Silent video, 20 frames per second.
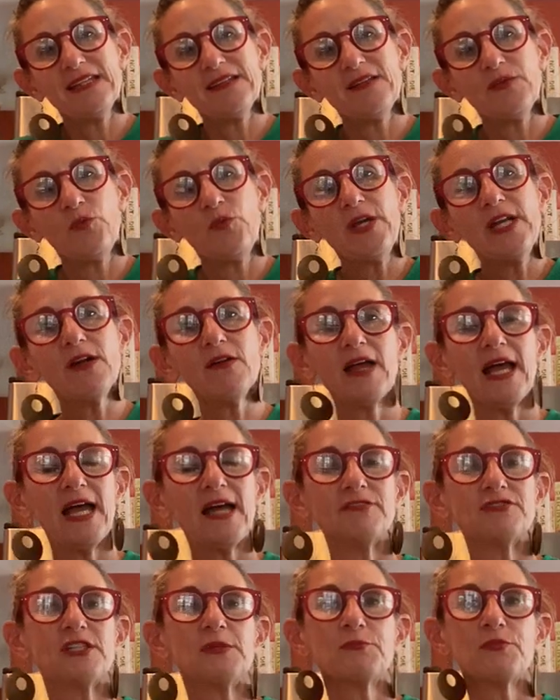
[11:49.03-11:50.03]
we don't
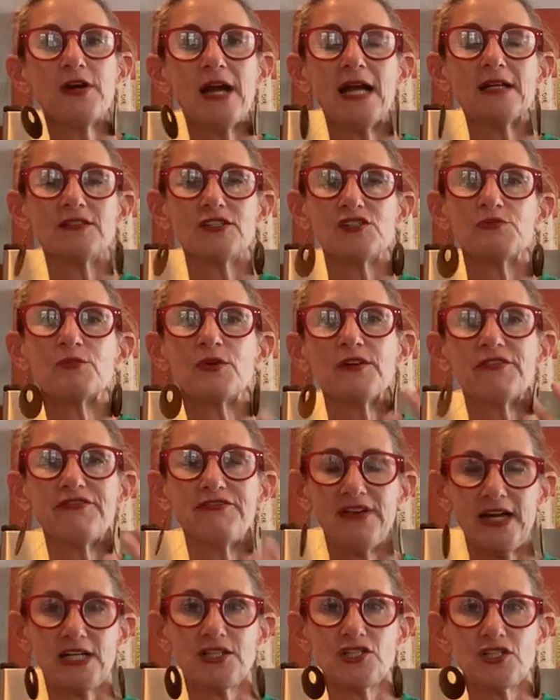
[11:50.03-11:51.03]
have to practice
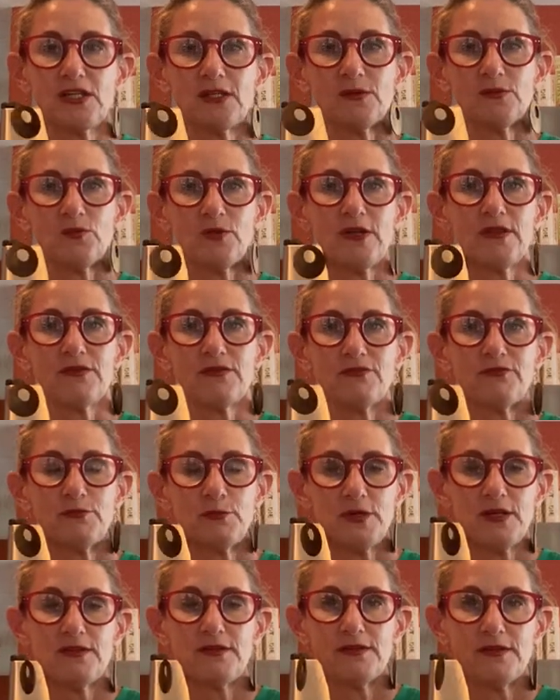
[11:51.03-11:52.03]
perfection
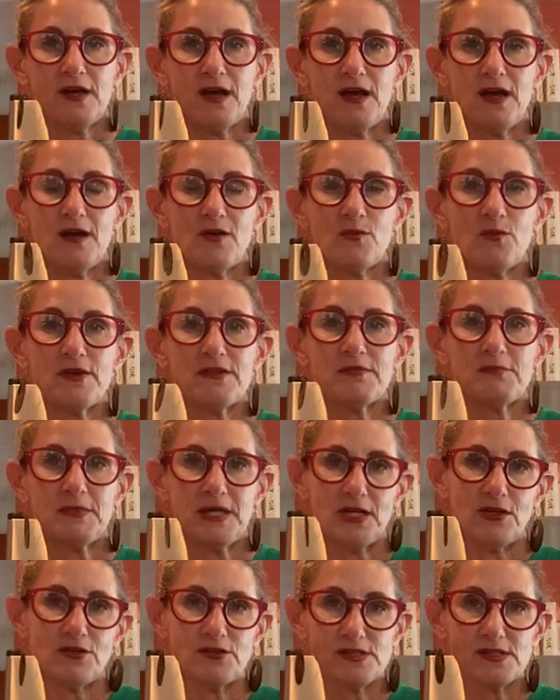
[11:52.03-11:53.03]
with
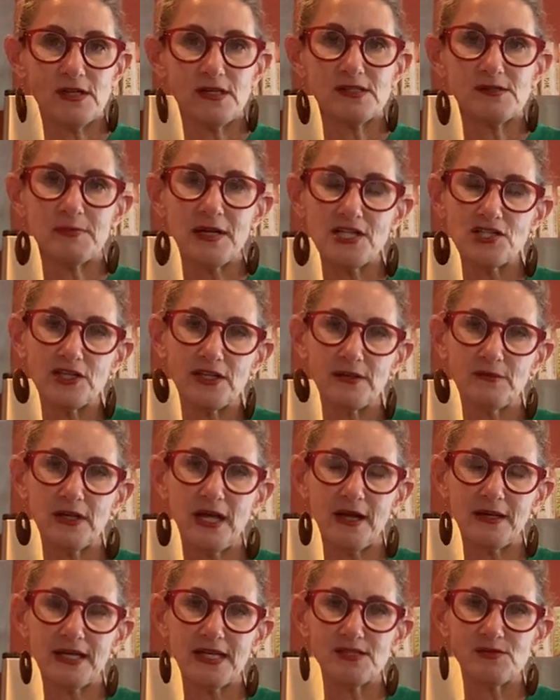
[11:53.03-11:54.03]
meals, especially
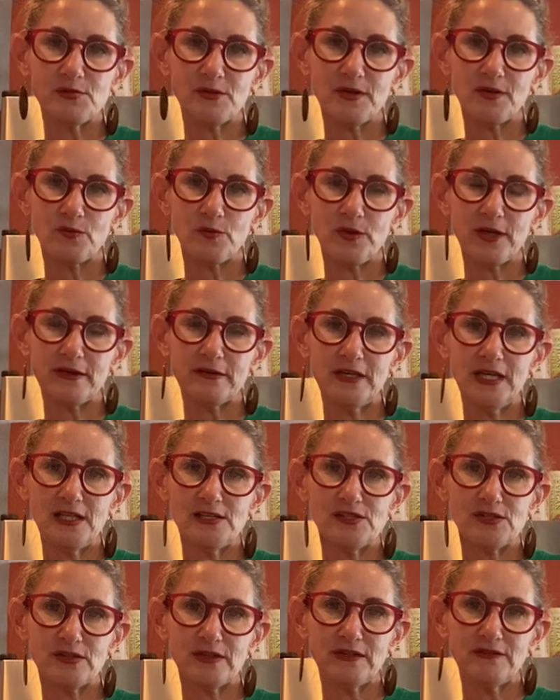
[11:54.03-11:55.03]
I guess where
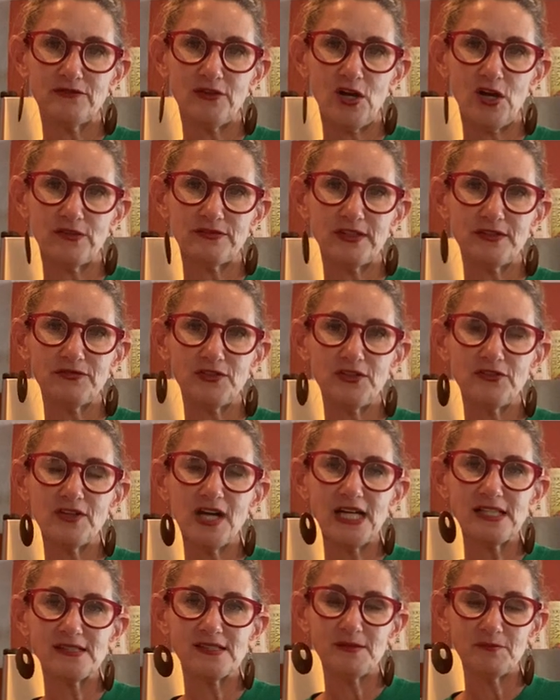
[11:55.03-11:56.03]
kids are involved. If you've
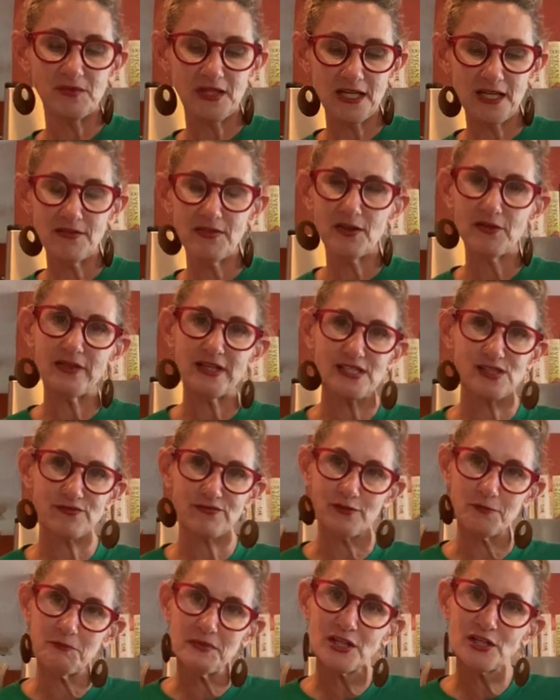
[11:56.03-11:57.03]
got something in there that's
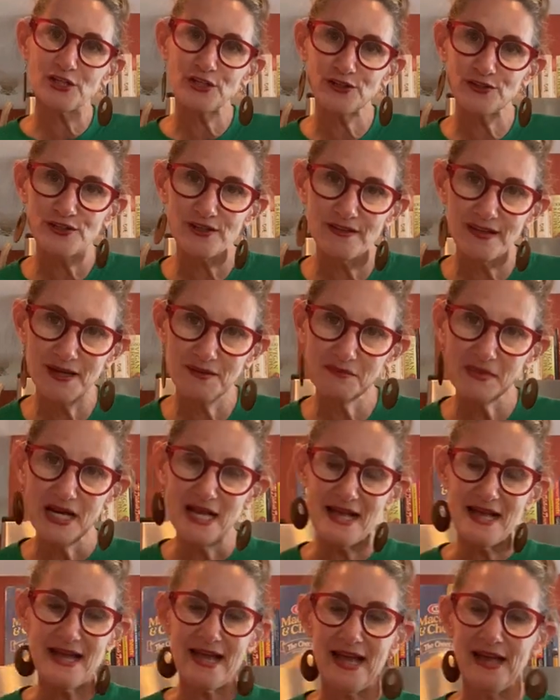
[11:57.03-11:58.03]
familiar to them,
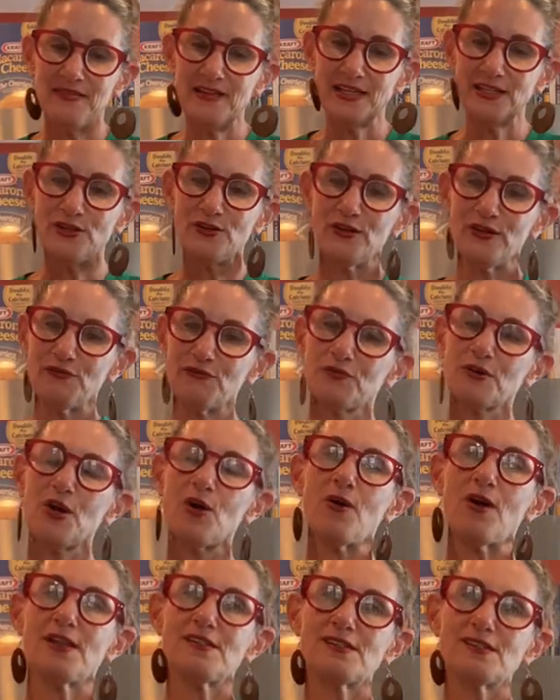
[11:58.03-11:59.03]
and then you can throw
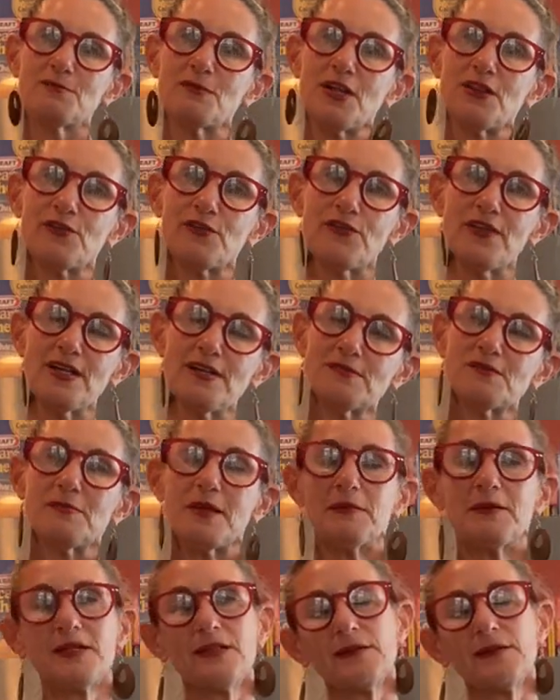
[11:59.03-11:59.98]
on some other things, maybe a